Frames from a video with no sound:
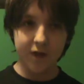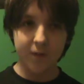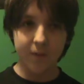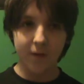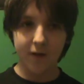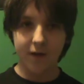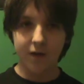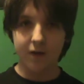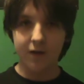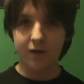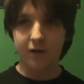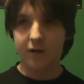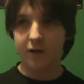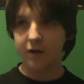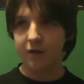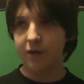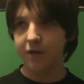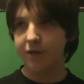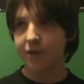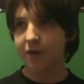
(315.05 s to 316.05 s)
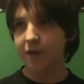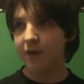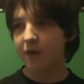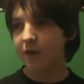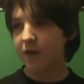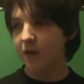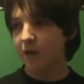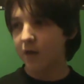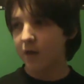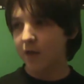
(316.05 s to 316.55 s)
about it, because
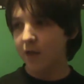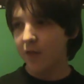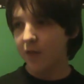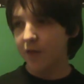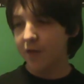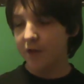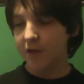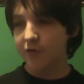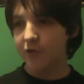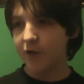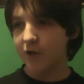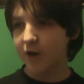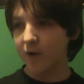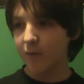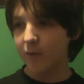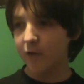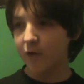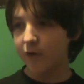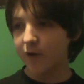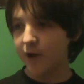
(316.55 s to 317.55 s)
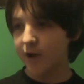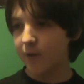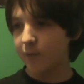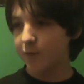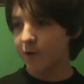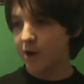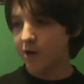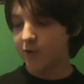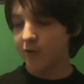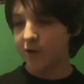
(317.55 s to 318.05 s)
this is actually like a real game
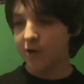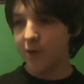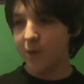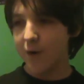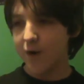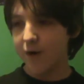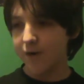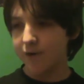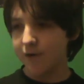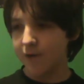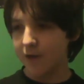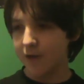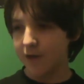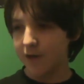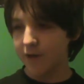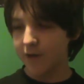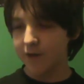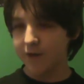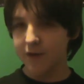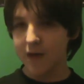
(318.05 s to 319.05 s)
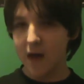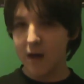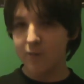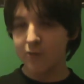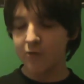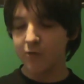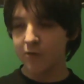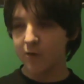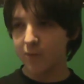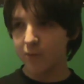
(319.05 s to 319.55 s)
where you actually go out and like
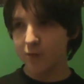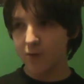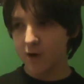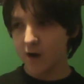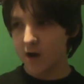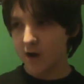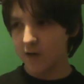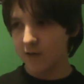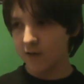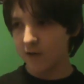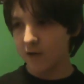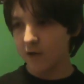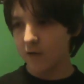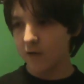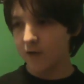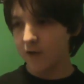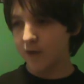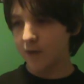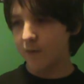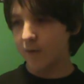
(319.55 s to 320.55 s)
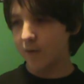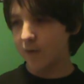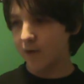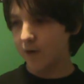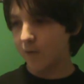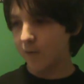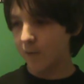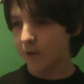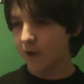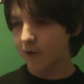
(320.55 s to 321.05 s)
scavenge supplies and go on different
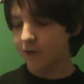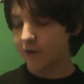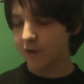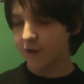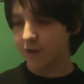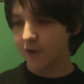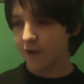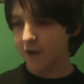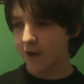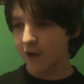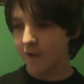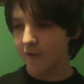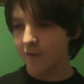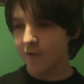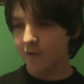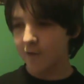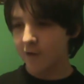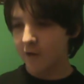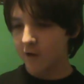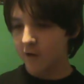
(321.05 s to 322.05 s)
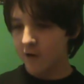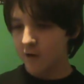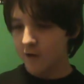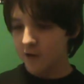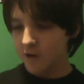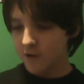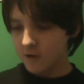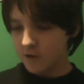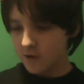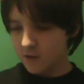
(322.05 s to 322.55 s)
like runs and stuff.
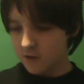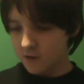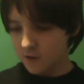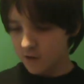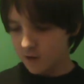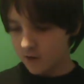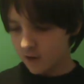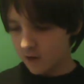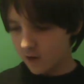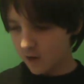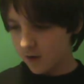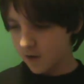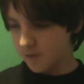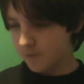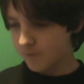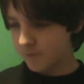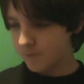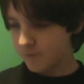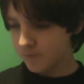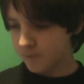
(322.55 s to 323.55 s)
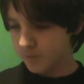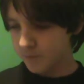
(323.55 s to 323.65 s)
So